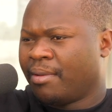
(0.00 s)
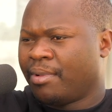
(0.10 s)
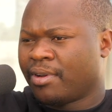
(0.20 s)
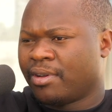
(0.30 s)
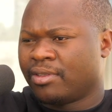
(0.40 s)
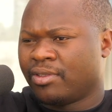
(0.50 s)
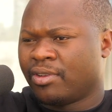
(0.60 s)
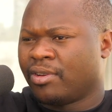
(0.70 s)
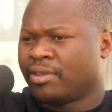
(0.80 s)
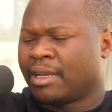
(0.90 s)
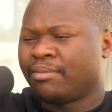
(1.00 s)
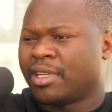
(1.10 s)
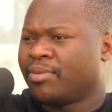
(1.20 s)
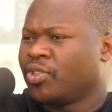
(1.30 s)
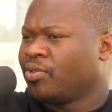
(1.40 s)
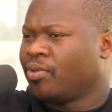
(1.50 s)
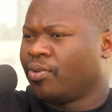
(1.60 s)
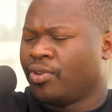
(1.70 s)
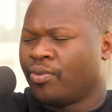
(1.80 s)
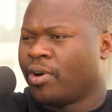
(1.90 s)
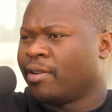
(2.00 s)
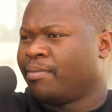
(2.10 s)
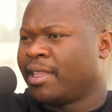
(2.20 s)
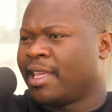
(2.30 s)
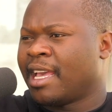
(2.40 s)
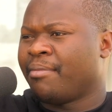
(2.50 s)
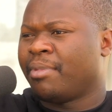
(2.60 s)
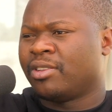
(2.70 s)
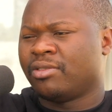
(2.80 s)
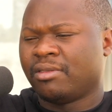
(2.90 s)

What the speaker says: Because, you know, sometimes you won't be there, but